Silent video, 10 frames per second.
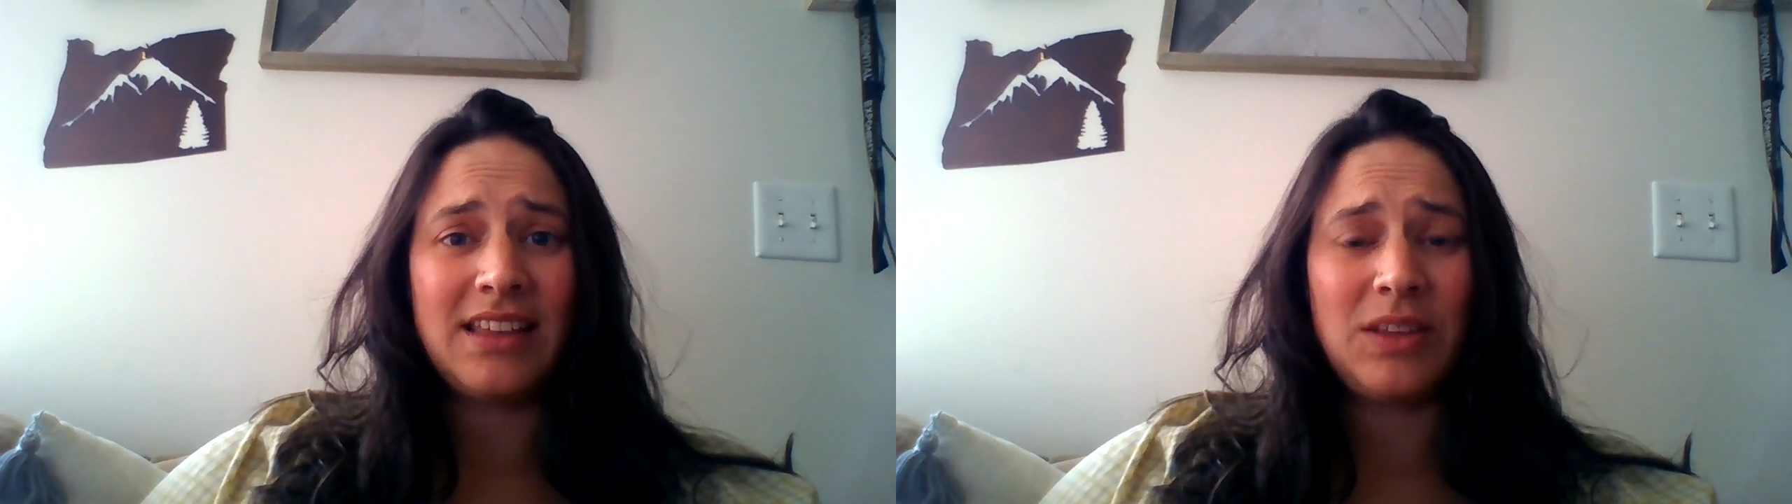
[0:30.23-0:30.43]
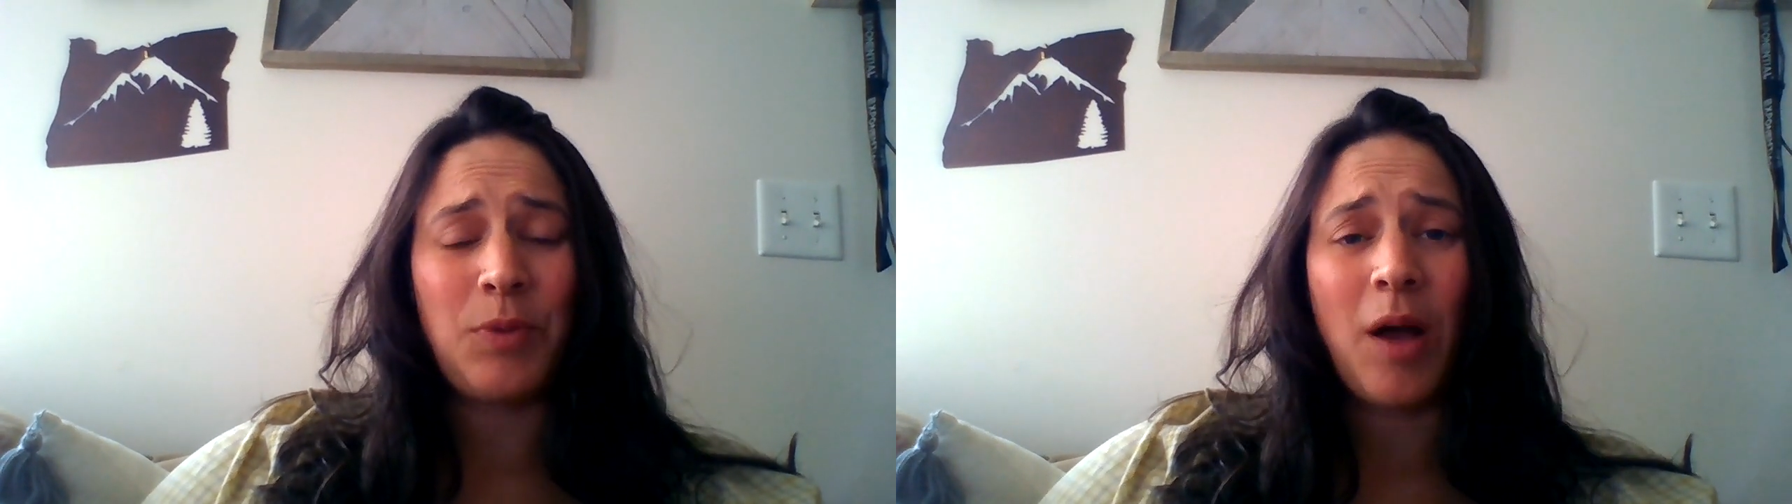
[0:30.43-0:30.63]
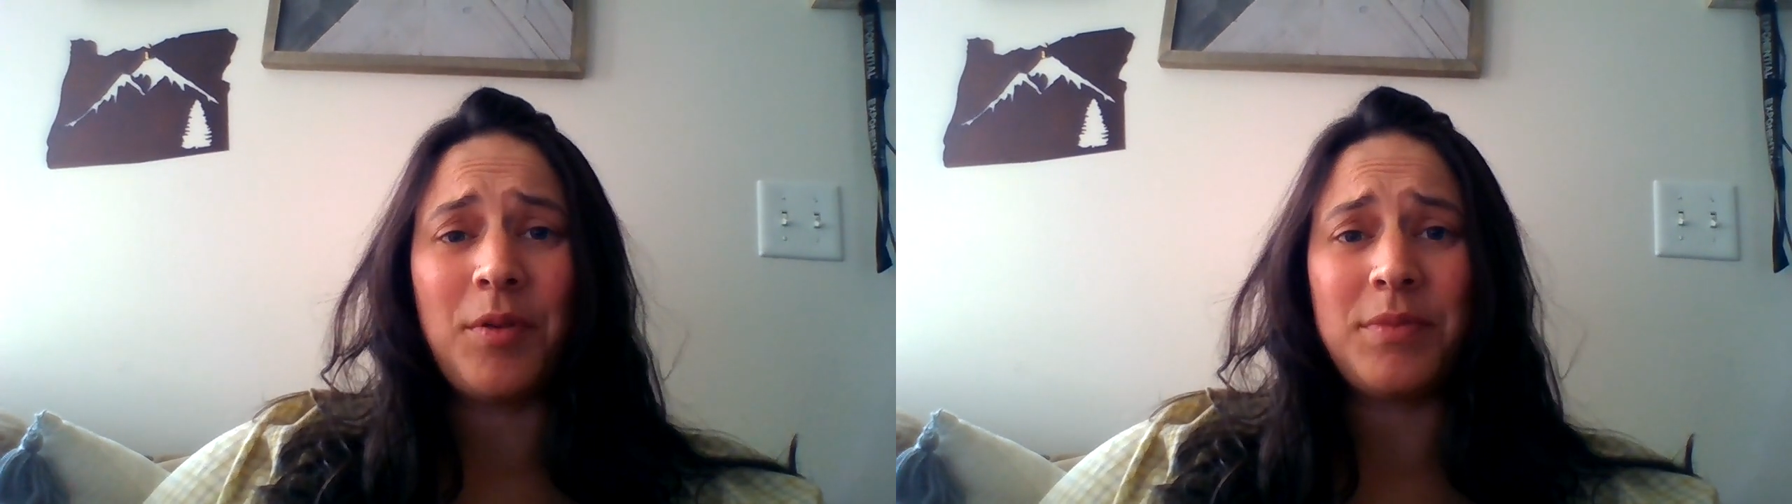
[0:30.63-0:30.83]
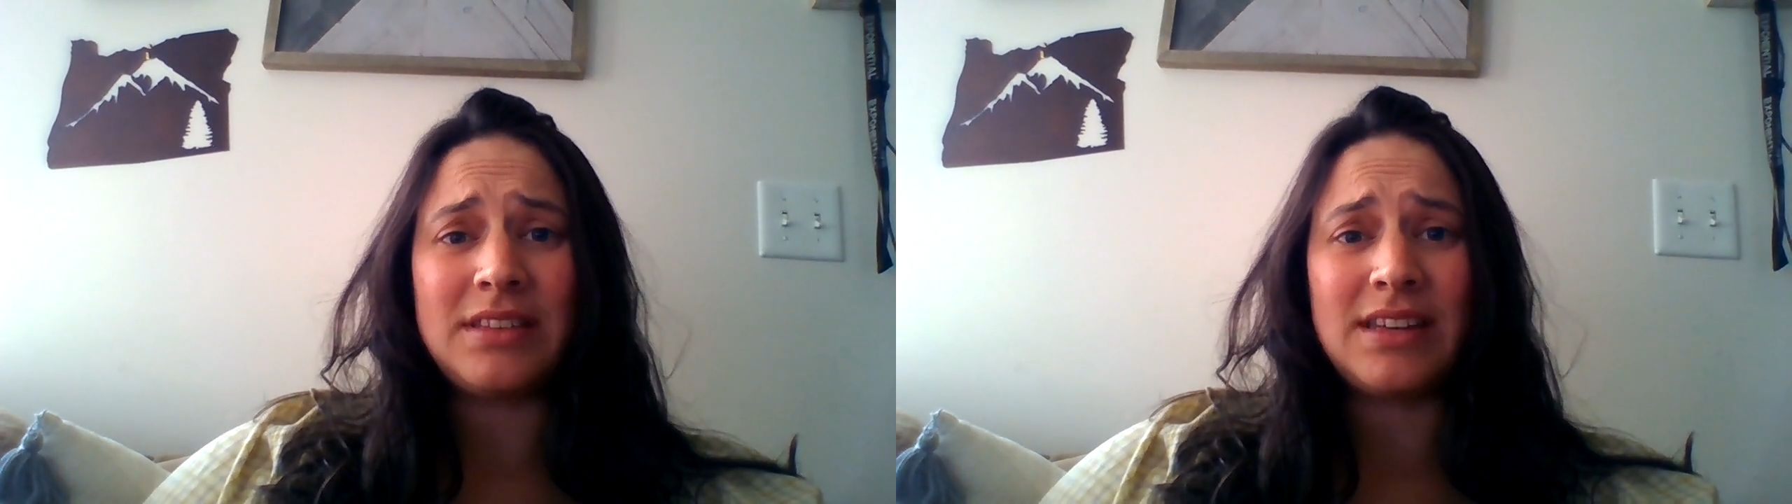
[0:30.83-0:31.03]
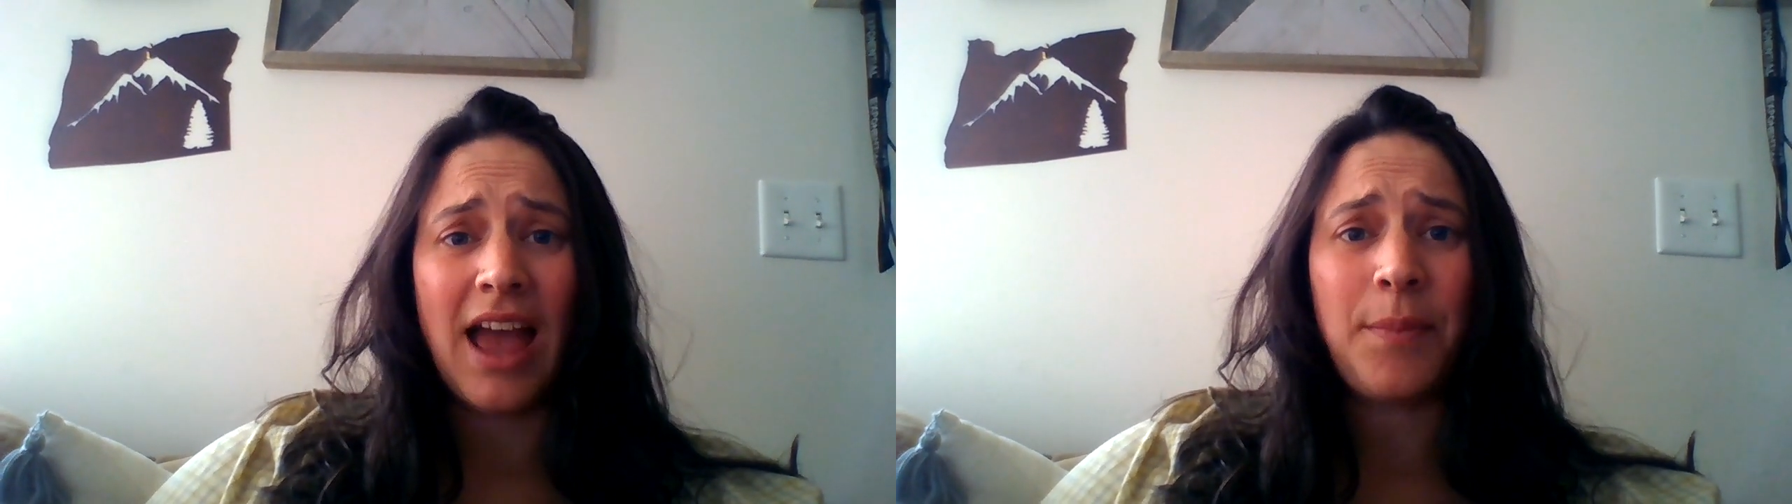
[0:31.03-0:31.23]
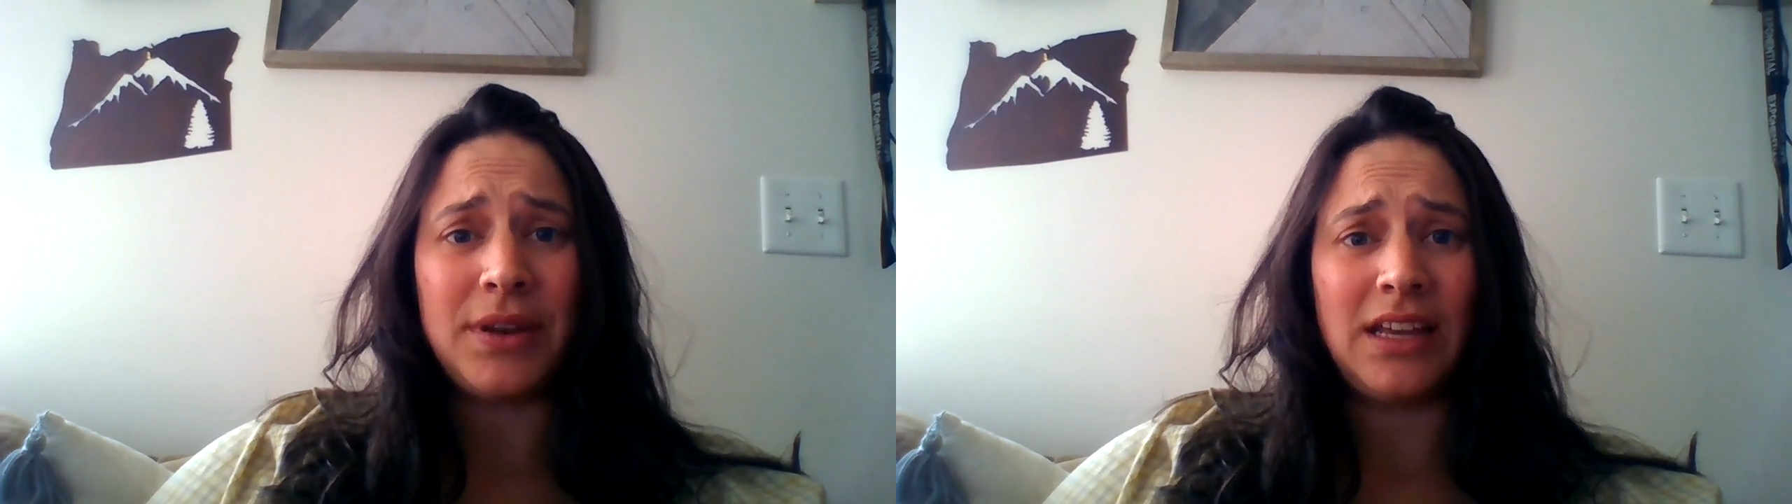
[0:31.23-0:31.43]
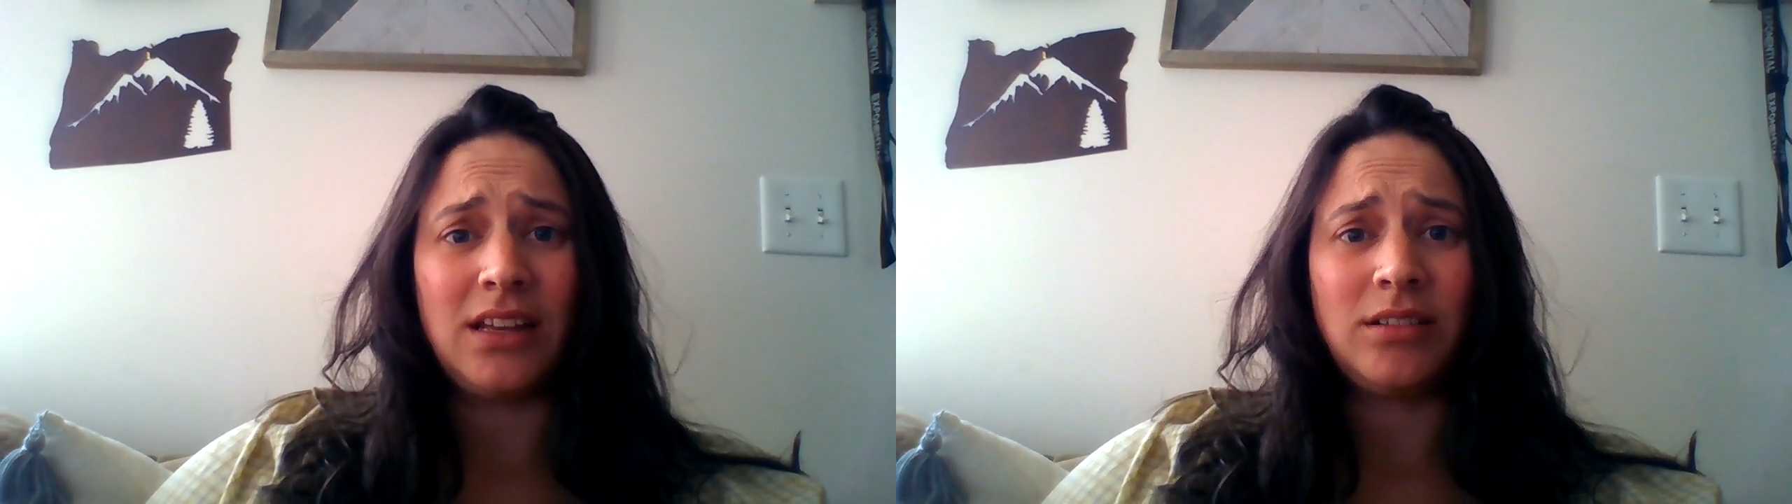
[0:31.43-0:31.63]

the problem isn't happening.